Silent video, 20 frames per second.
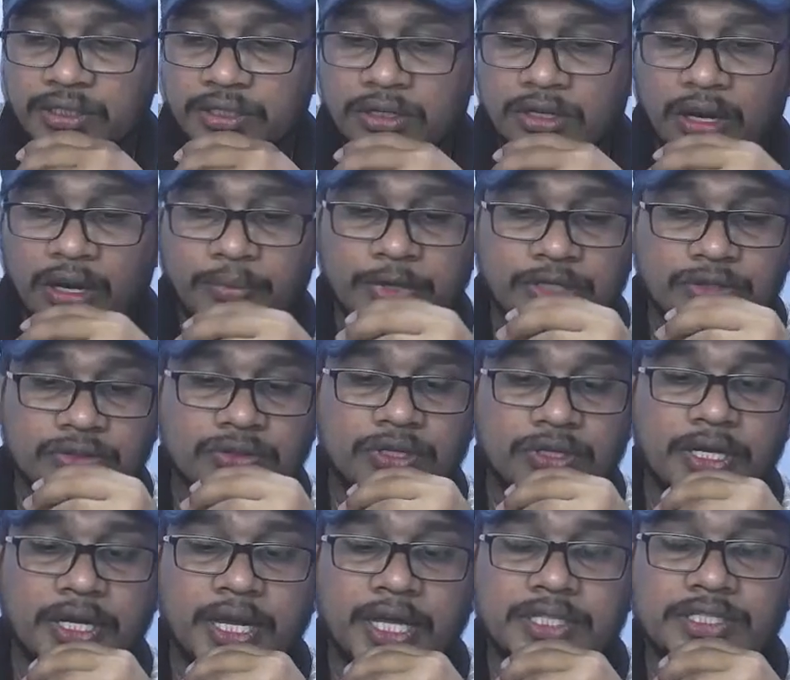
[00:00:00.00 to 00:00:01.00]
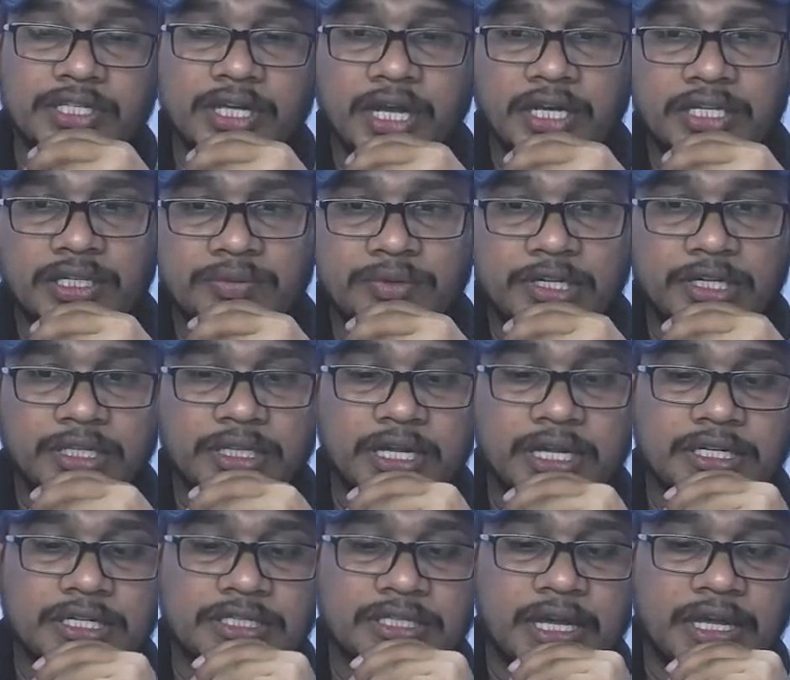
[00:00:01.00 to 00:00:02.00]
coming to the next activity,
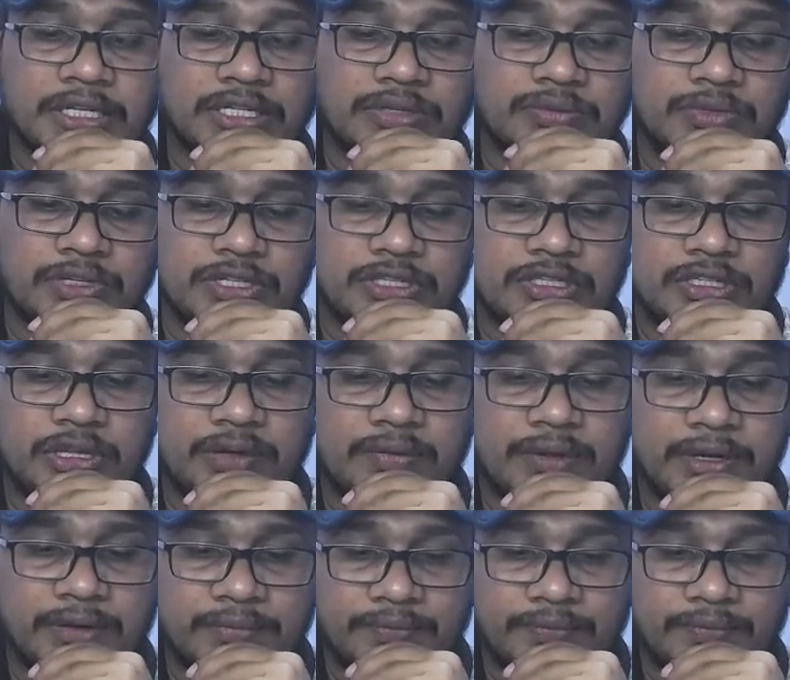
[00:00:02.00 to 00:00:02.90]
that is activity 7.